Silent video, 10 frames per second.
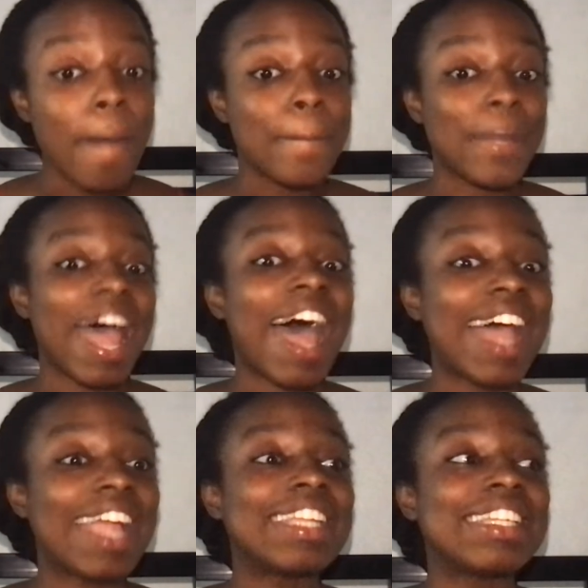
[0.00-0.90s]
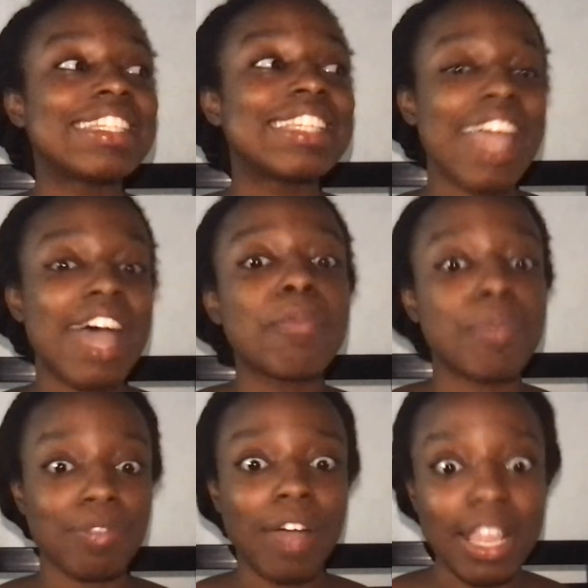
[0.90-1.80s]
but I can
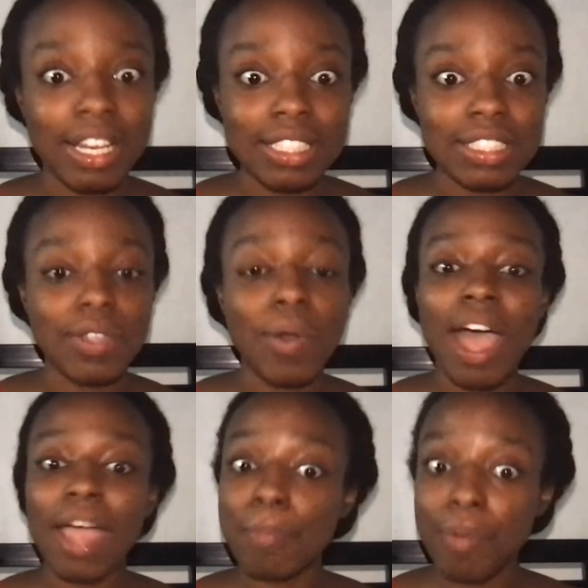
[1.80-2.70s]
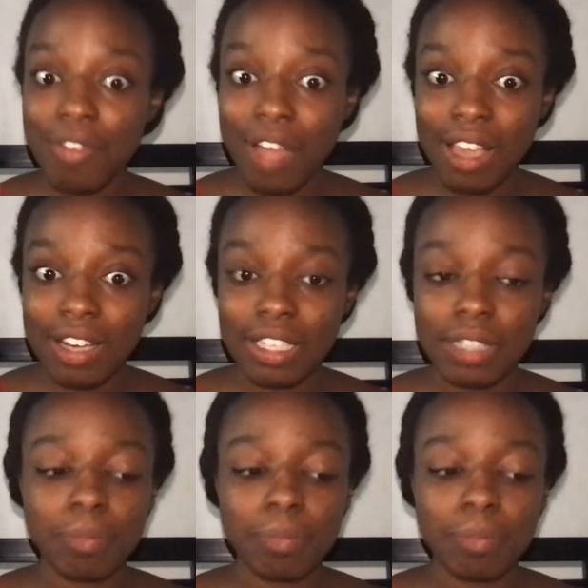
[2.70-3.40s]
provide it, so I provide it.